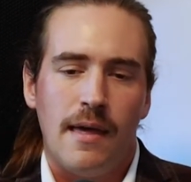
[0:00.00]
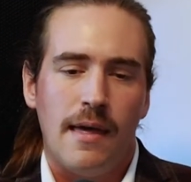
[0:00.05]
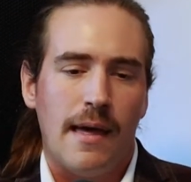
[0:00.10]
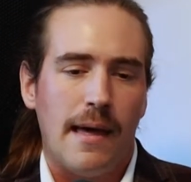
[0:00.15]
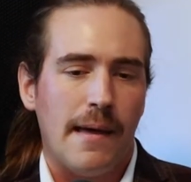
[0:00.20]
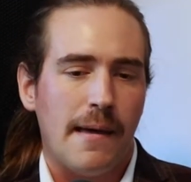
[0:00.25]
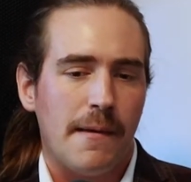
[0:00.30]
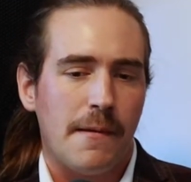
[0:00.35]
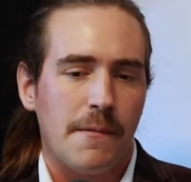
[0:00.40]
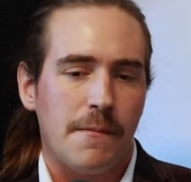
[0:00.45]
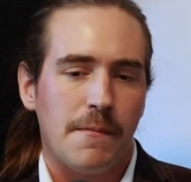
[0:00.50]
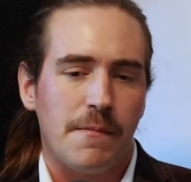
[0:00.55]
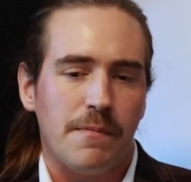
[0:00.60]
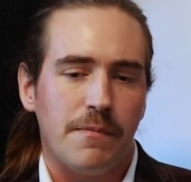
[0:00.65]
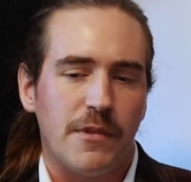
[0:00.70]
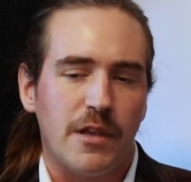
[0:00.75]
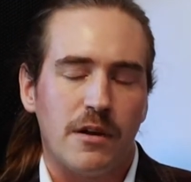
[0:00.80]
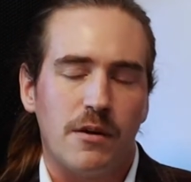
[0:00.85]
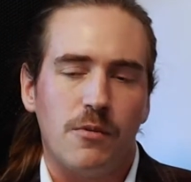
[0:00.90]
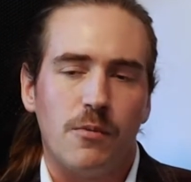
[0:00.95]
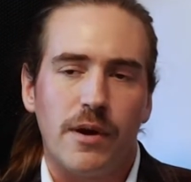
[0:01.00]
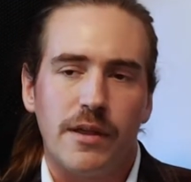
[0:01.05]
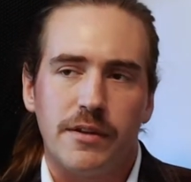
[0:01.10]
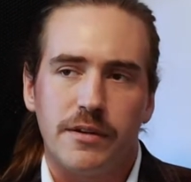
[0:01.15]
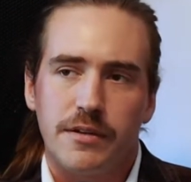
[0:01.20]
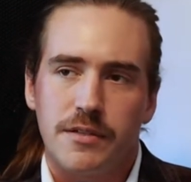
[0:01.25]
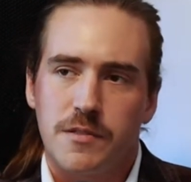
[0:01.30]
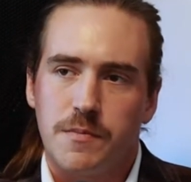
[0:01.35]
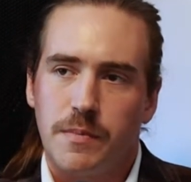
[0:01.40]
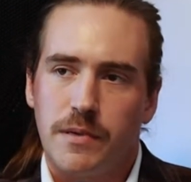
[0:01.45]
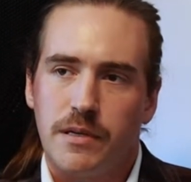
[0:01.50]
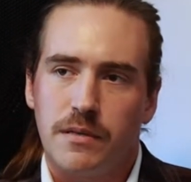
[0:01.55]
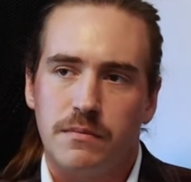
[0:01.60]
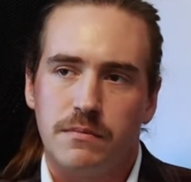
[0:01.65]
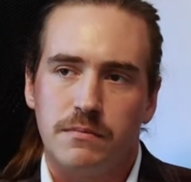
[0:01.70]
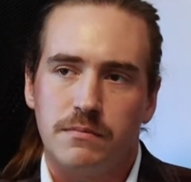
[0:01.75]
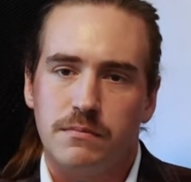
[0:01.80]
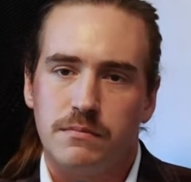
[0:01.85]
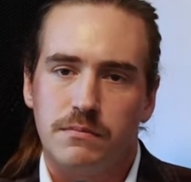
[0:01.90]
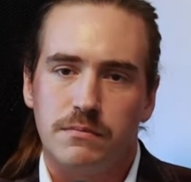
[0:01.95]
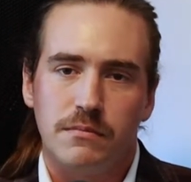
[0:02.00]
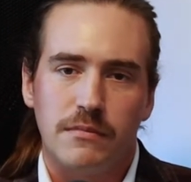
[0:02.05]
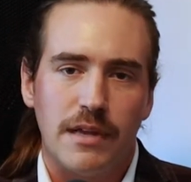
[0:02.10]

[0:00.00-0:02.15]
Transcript: whether it's been